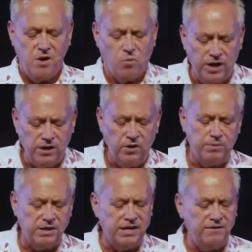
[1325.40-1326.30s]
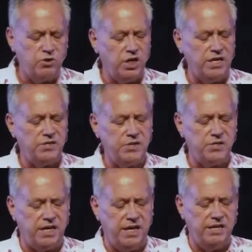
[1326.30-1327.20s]
We who believe
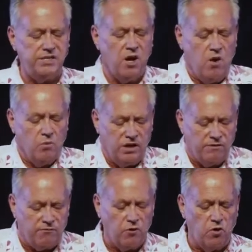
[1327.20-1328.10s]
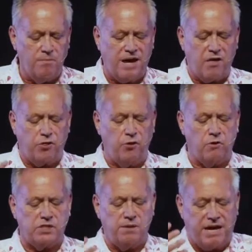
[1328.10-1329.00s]
Jesus will inform our
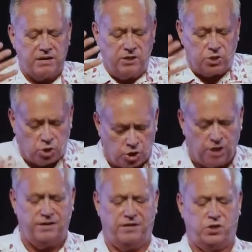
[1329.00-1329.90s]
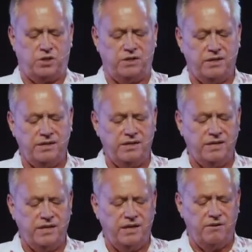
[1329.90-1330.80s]
thoughts about his church,
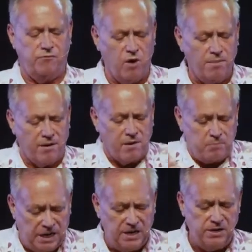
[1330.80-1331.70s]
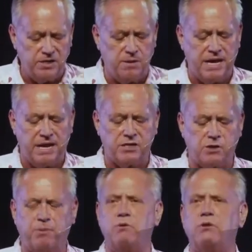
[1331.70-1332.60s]
inform our opinions about our
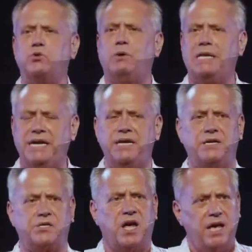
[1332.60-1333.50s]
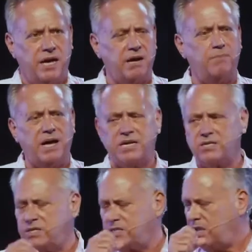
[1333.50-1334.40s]
spiritual leaders and our
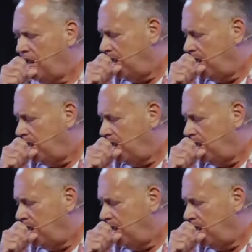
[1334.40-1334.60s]
pastors.